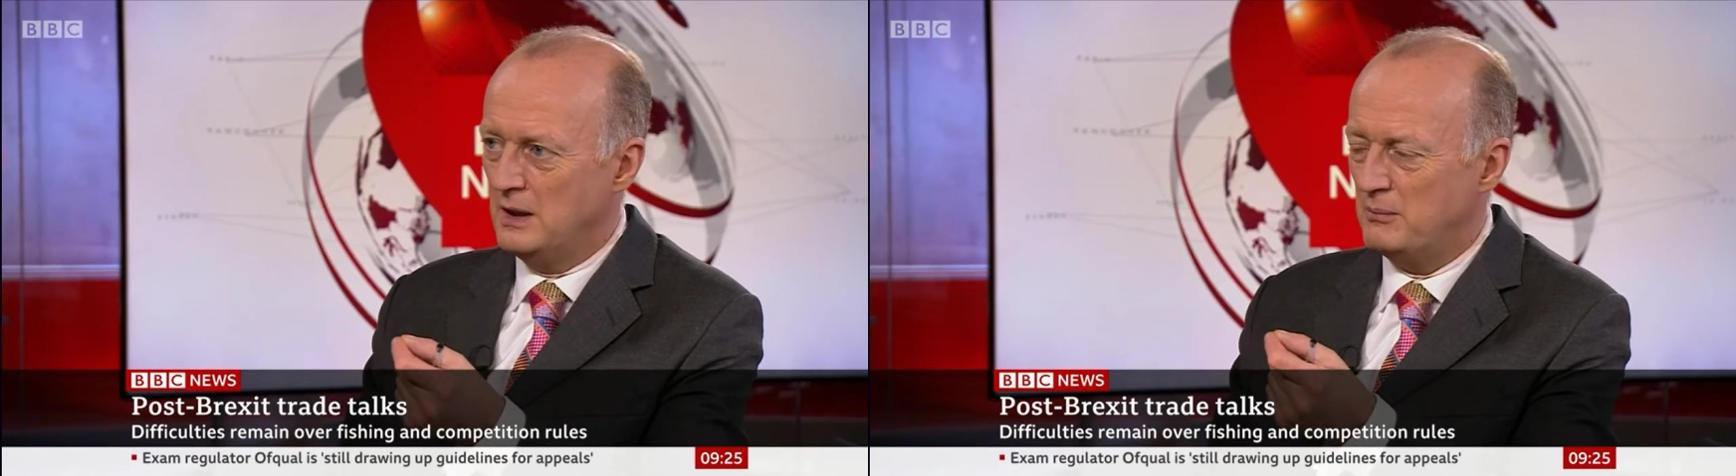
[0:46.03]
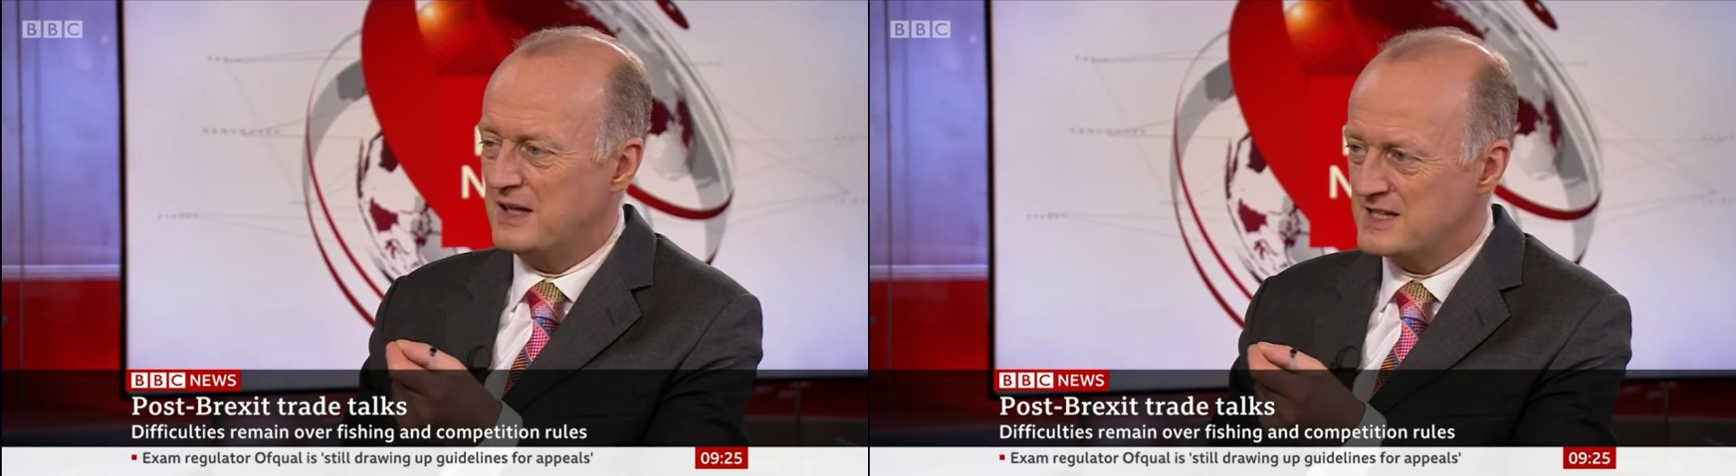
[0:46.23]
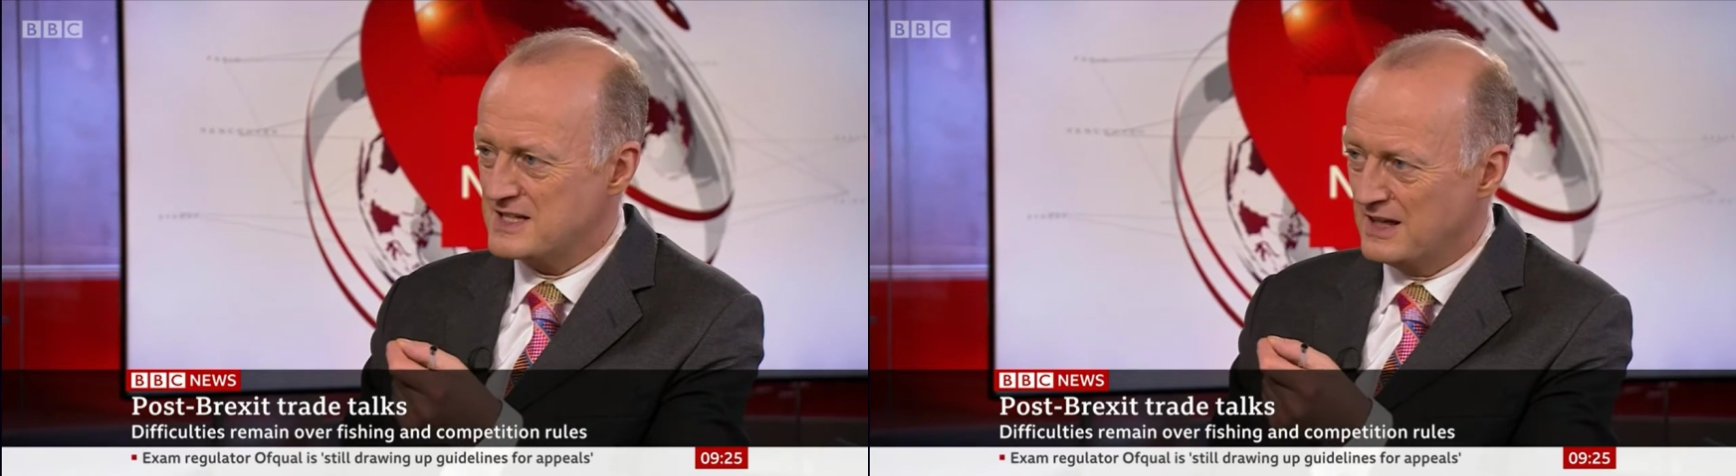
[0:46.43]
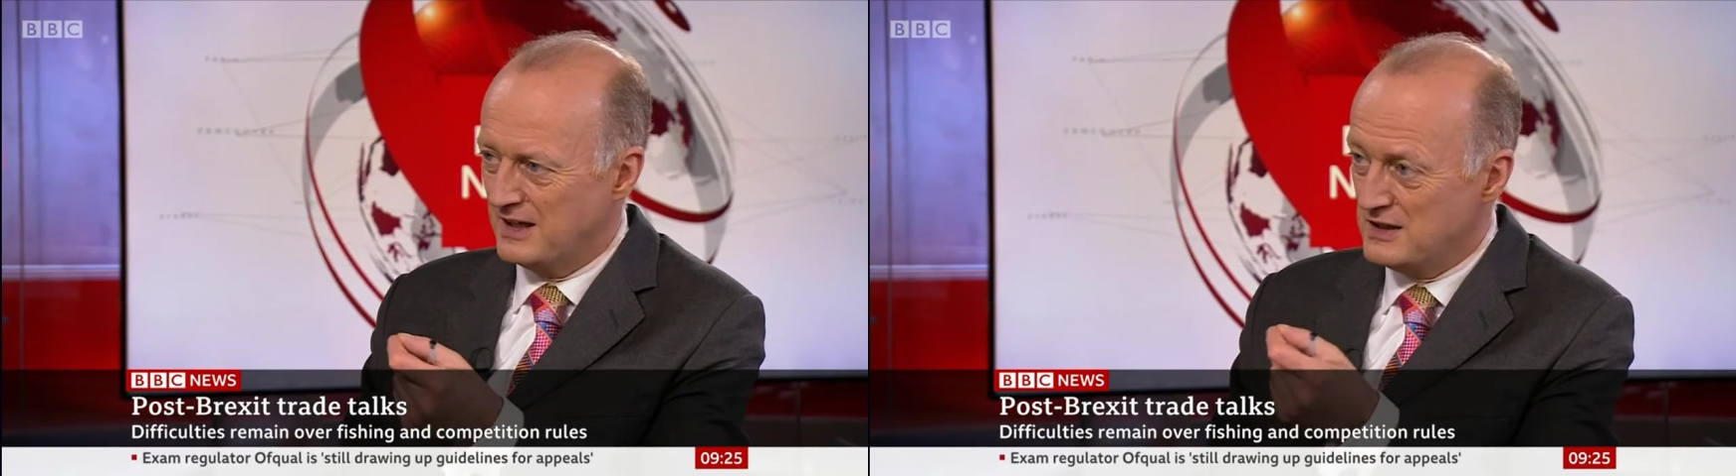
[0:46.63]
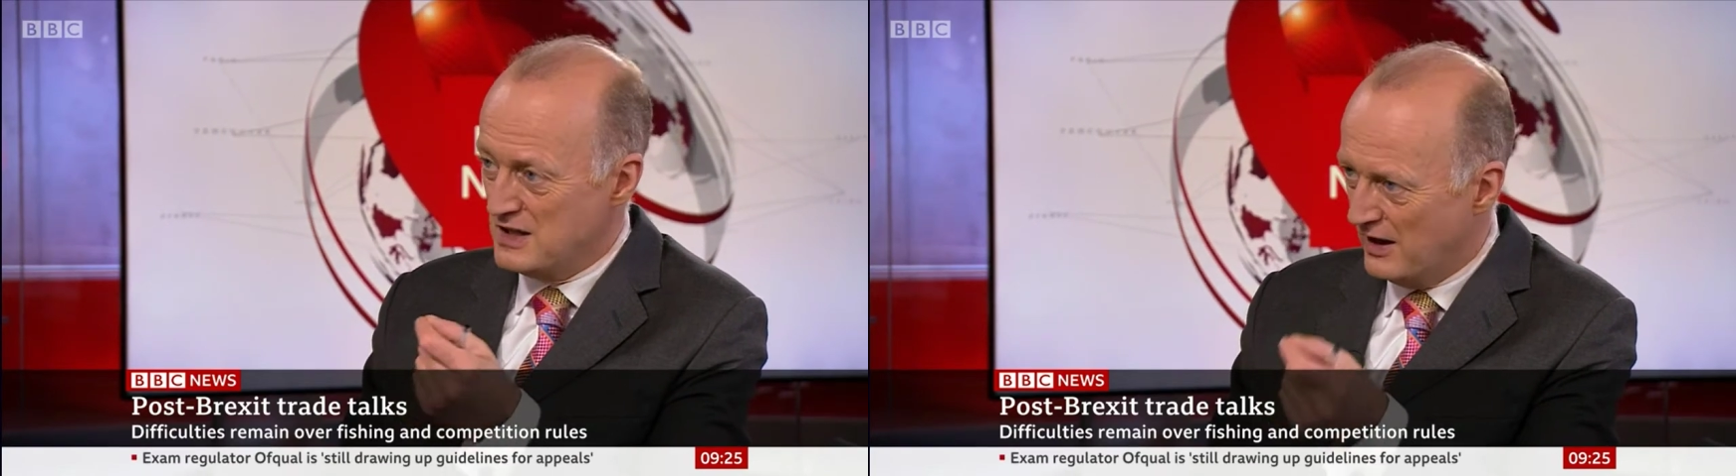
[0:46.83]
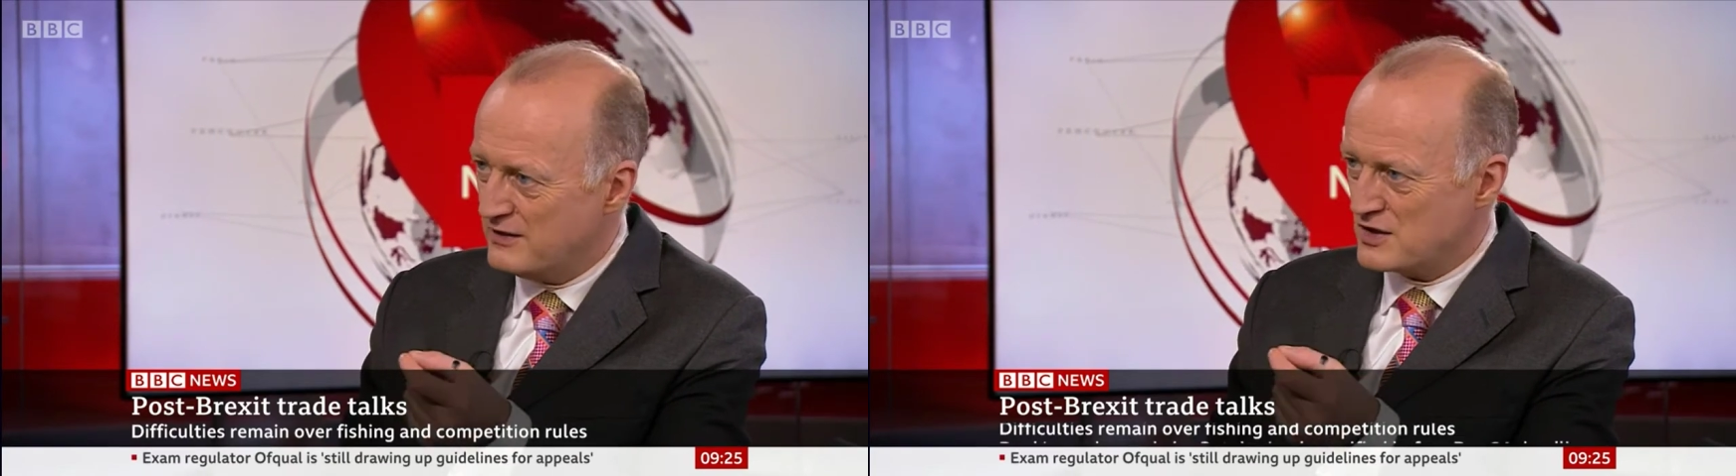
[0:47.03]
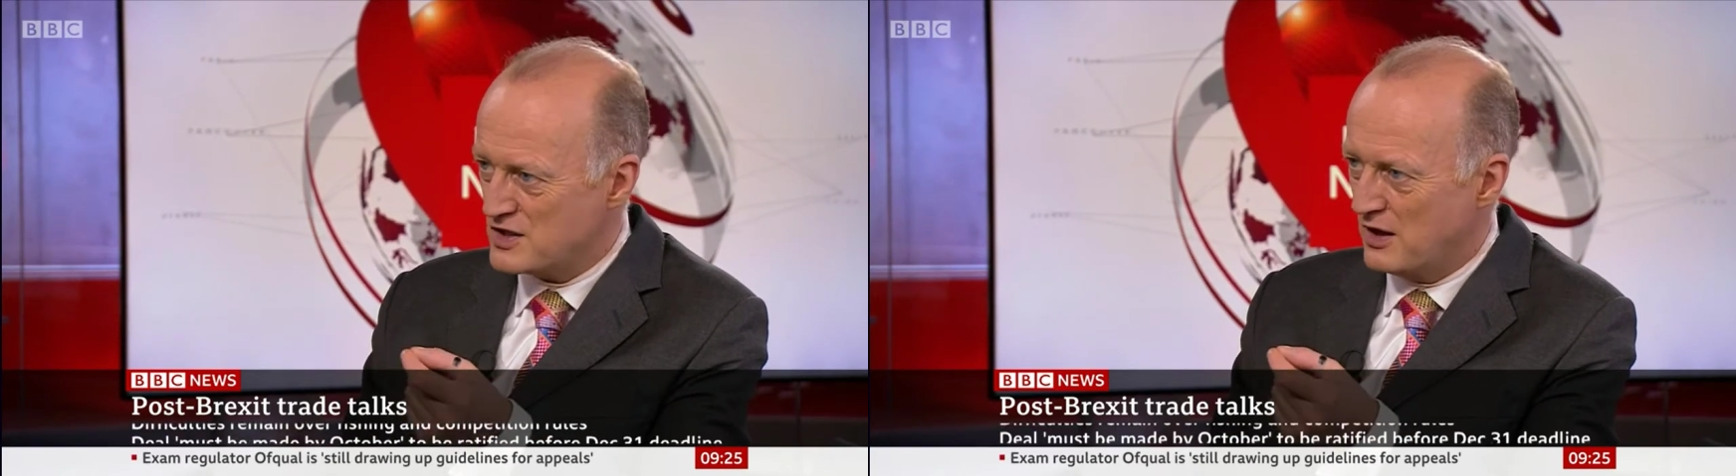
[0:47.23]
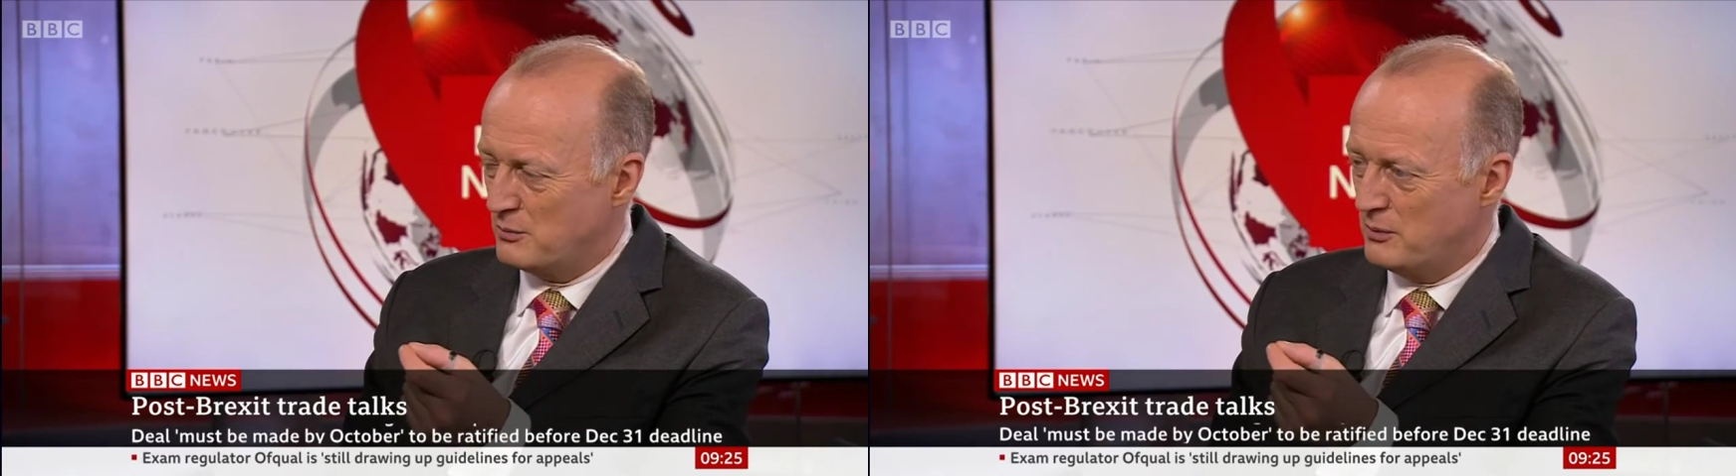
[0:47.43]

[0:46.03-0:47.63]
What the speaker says: because neither side